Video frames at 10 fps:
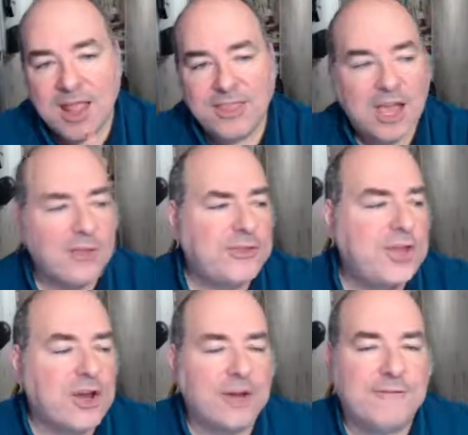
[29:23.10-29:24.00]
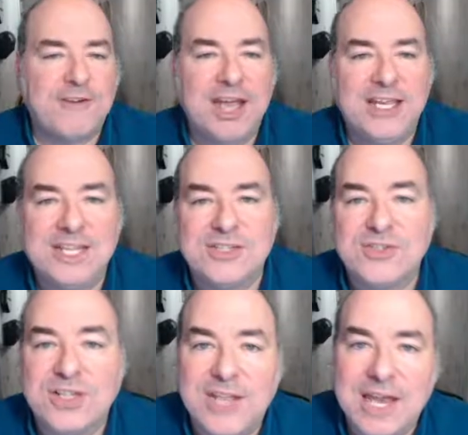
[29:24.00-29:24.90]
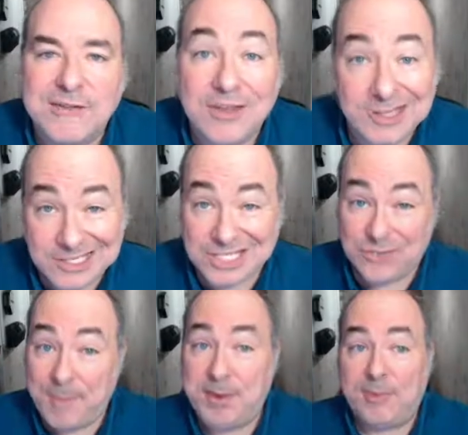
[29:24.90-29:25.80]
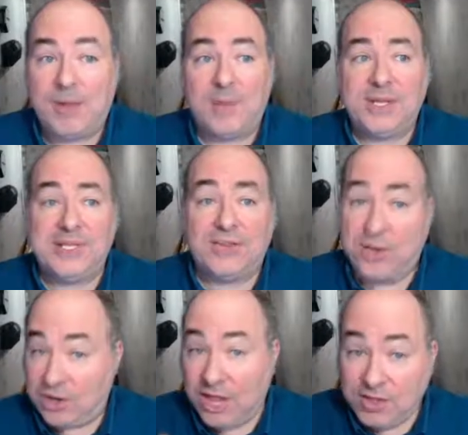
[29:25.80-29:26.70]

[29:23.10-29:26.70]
the other thing you're going to find is there's a lot of disreputable companies out there.